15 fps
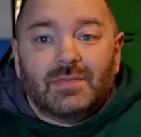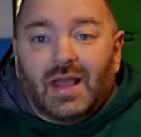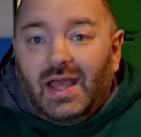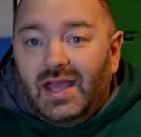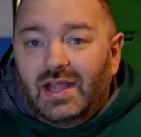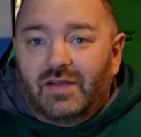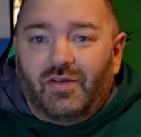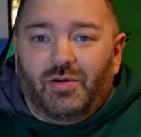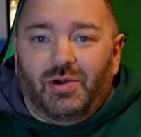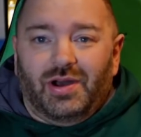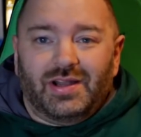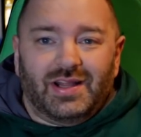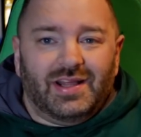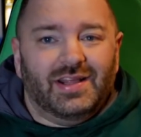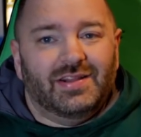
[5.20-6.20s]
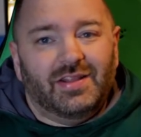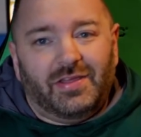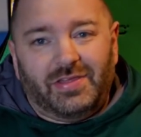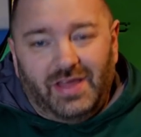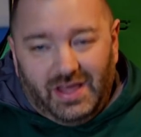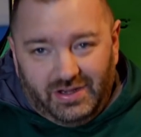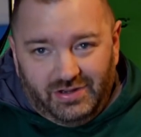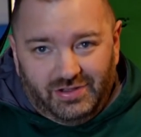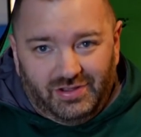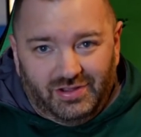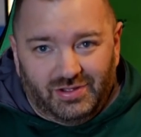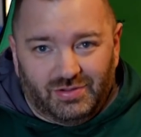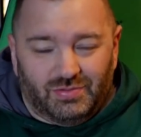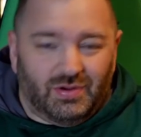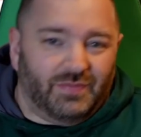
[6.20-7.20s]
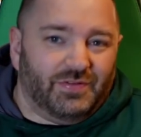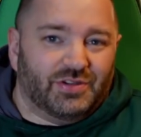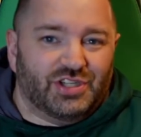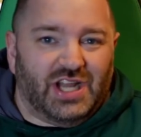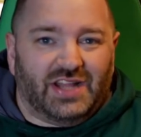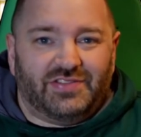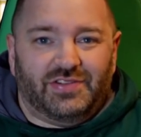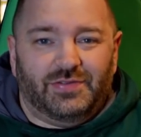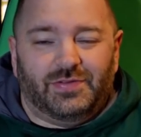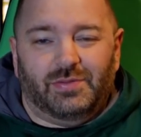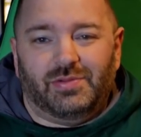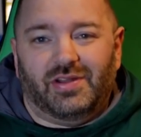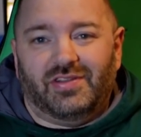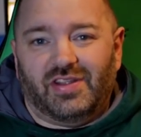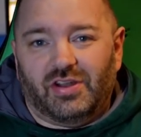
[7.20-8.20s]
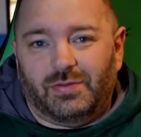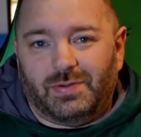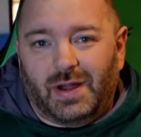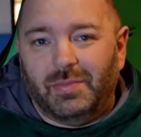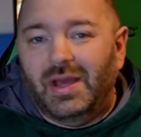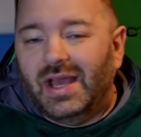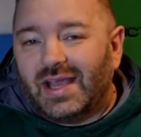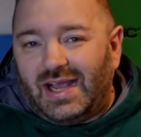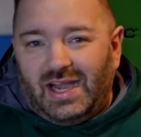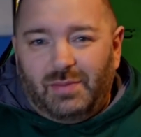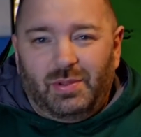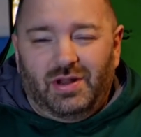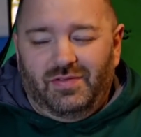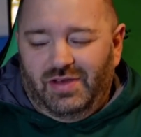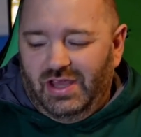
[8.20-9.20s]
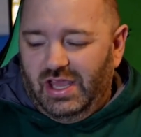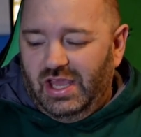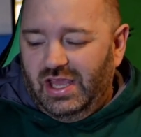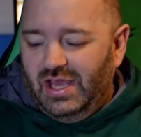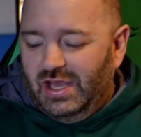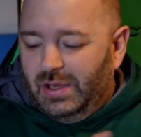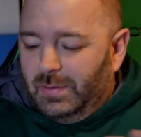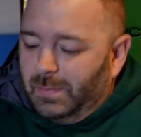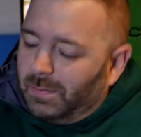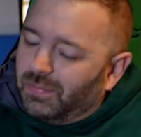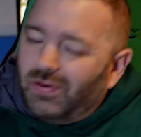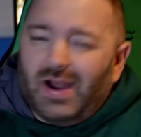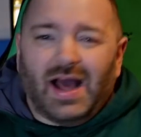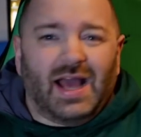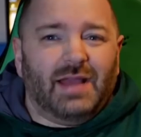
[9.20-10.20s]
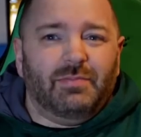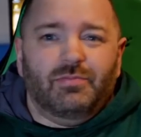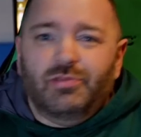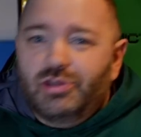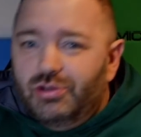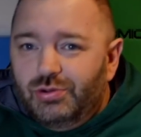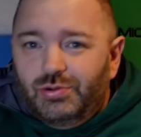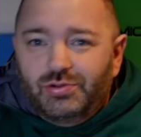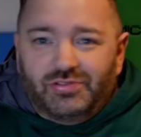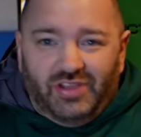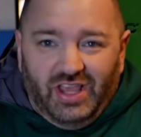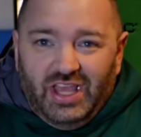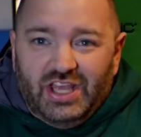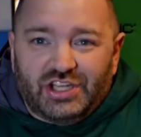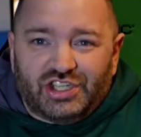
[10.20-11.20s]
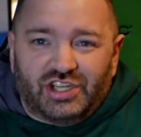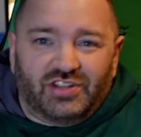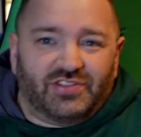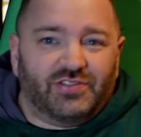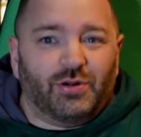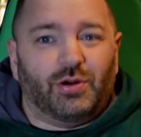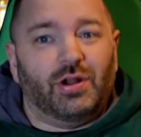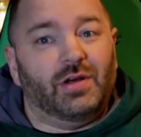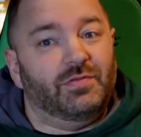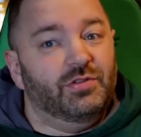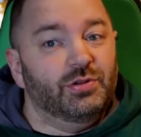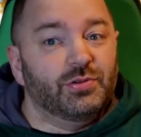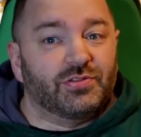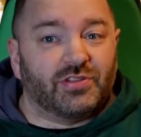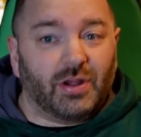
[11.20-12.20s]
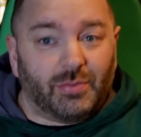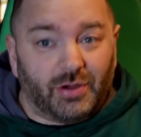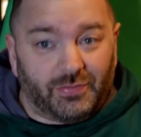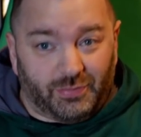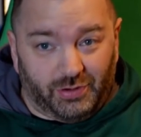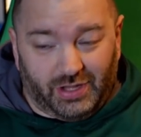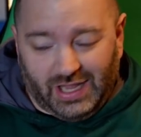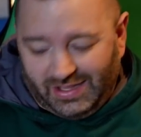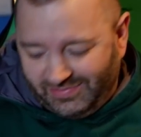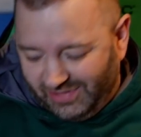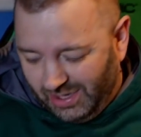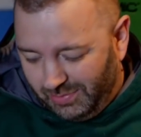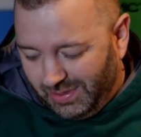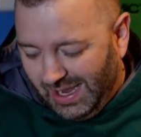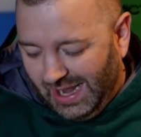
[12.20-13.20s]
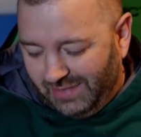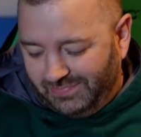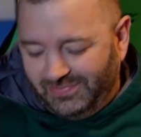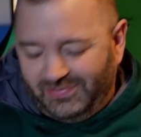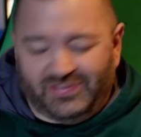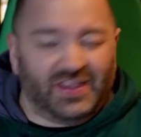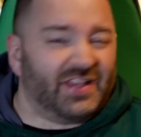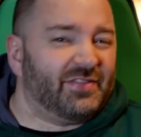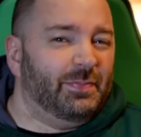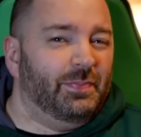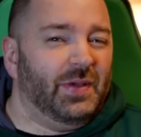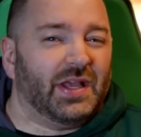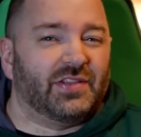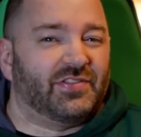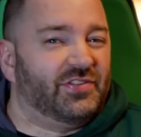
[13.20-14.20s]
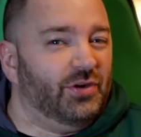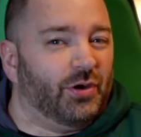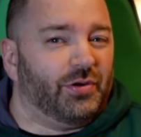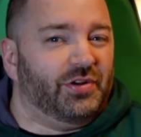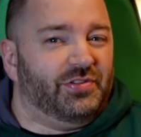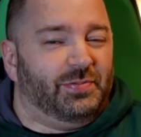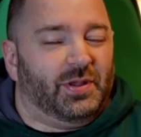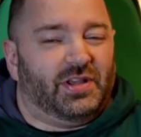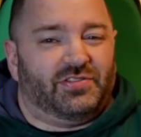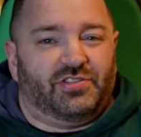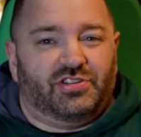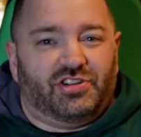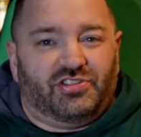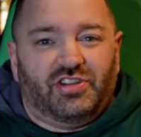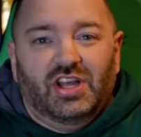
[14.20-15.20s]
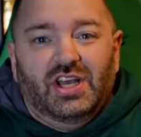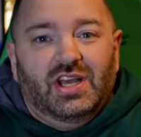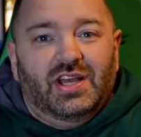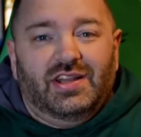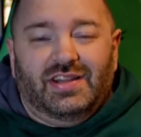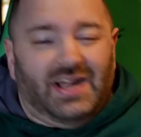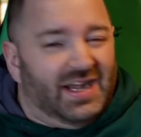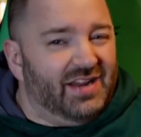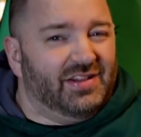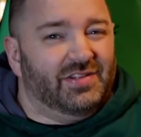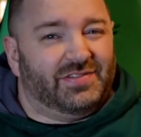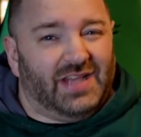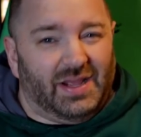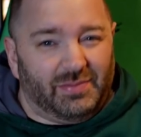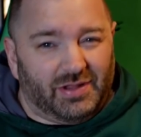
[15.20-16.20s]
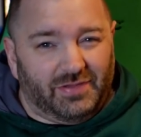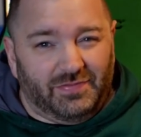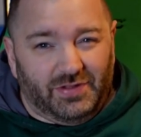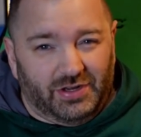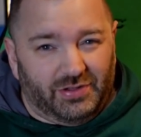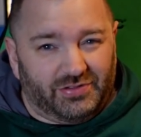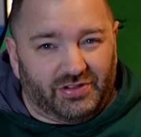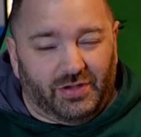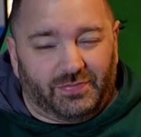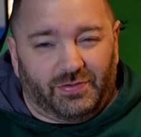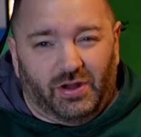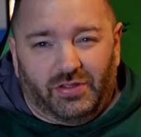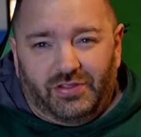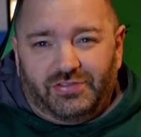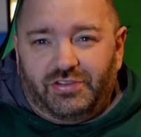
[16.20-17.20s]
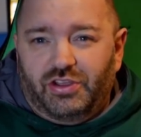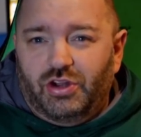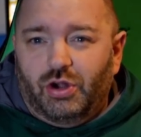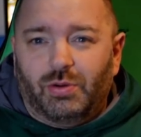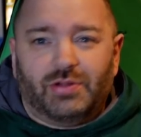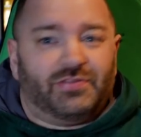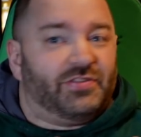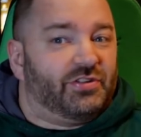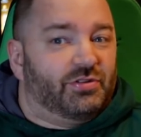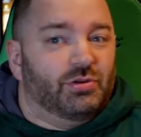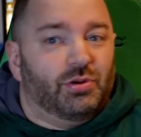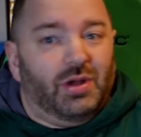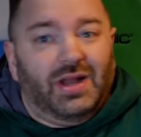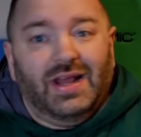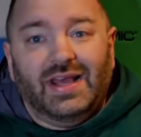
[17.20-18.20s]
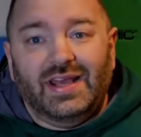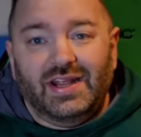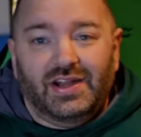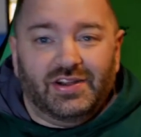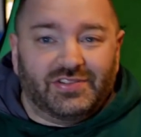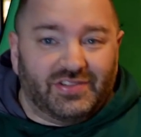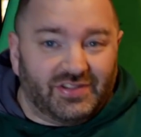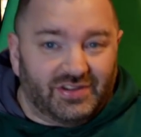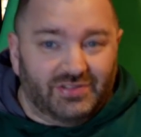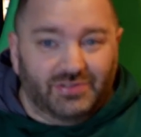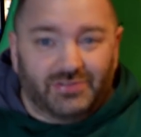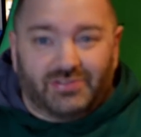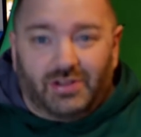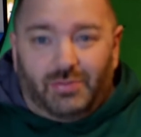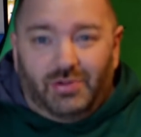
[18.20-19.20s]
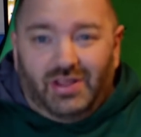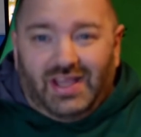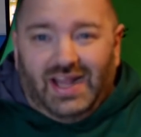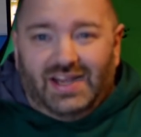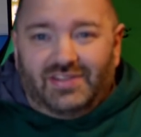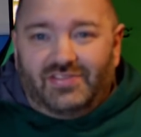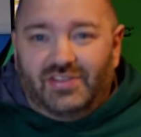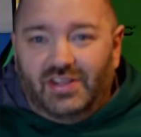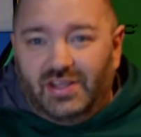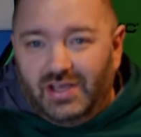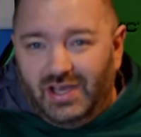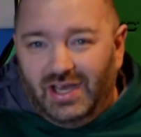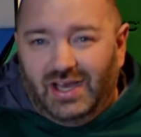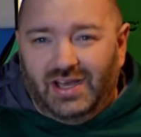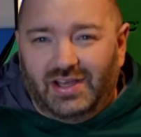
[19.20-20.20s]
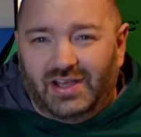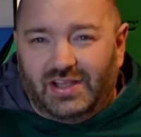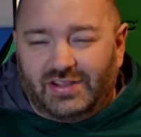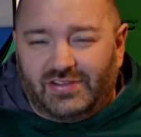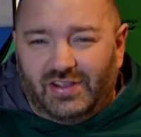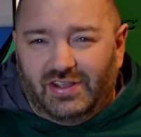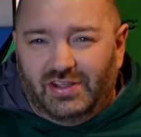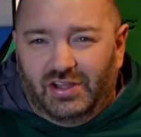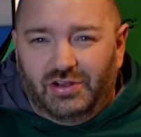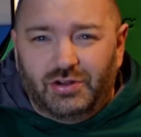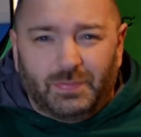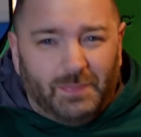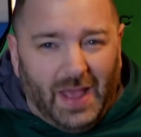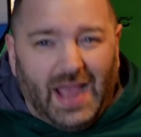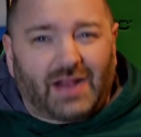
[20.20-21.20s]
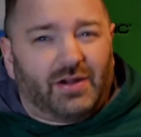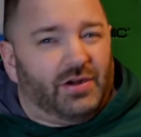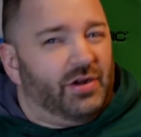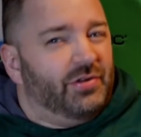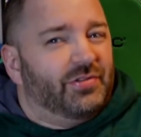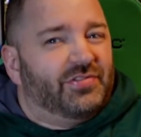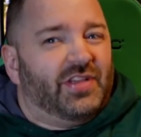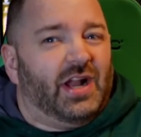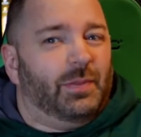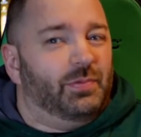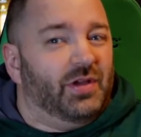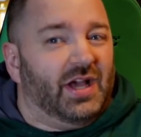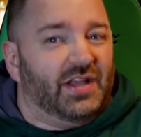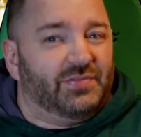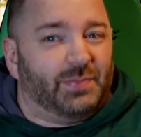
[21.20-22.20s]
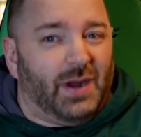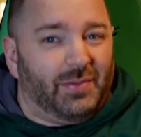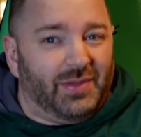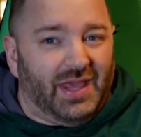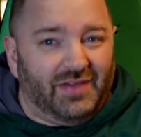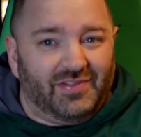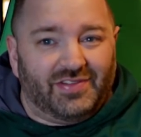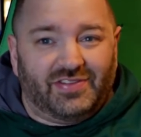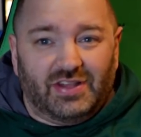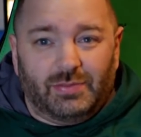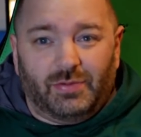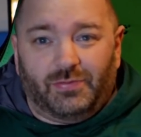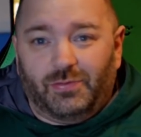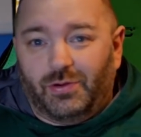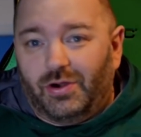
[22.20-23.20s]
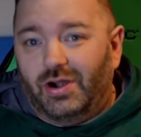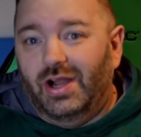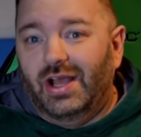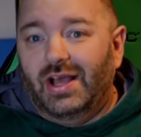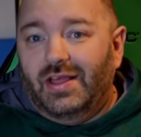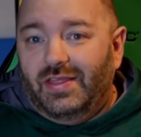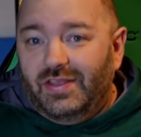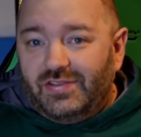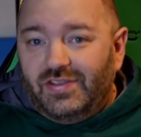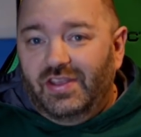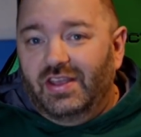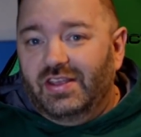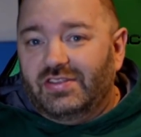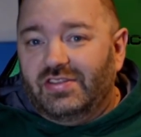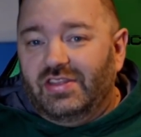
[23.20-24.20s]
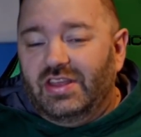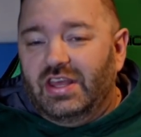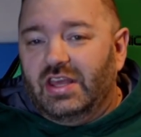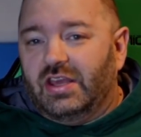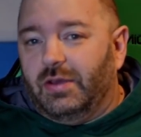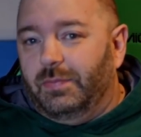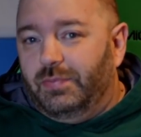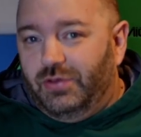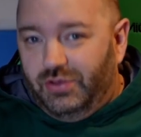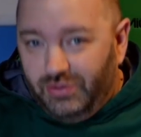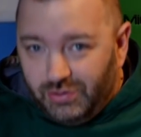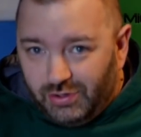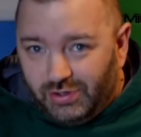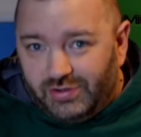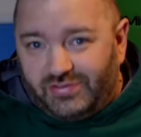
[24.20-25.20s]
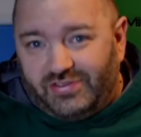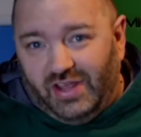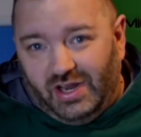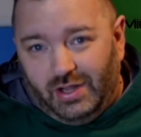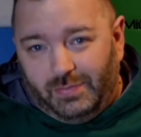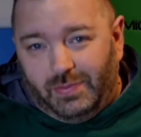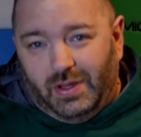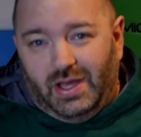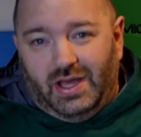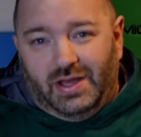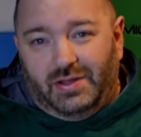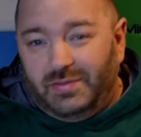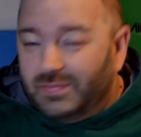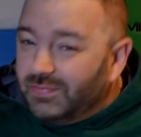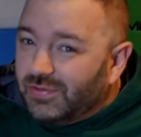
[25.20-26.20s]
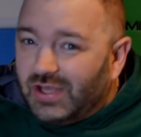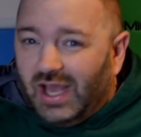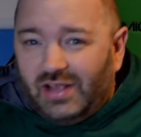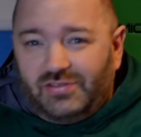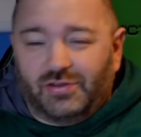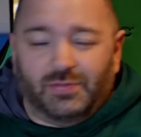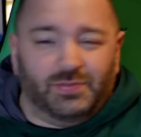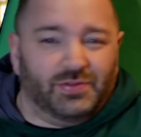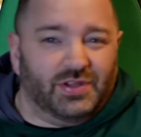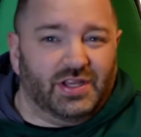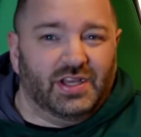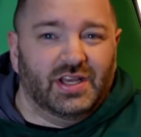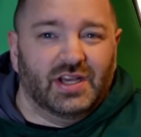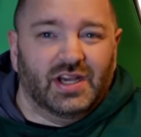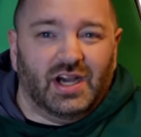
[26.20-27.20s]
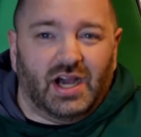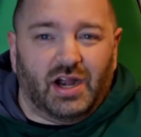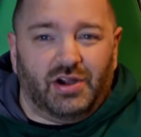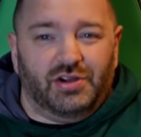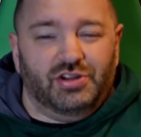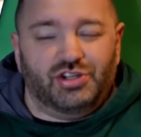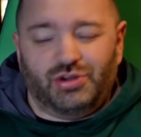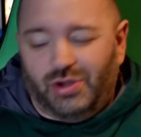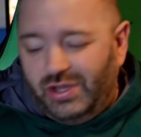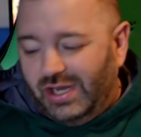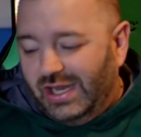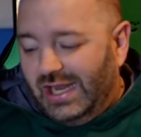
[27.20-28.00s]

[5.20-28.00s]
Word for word: Hey everyone, Nathaniel Rufflejats here from Nintendo Prime. Got a bit of a Prime news-ish sort of news summary for you guys today. We got 6 big stories because there's just not enough time to get videos out for all this. So you know what? Screw it. Here's a little news summary. You kind of see a new background, a new setup you guys probably haven't seen before. This is the computer setup. You guys hopefully are enjoying it.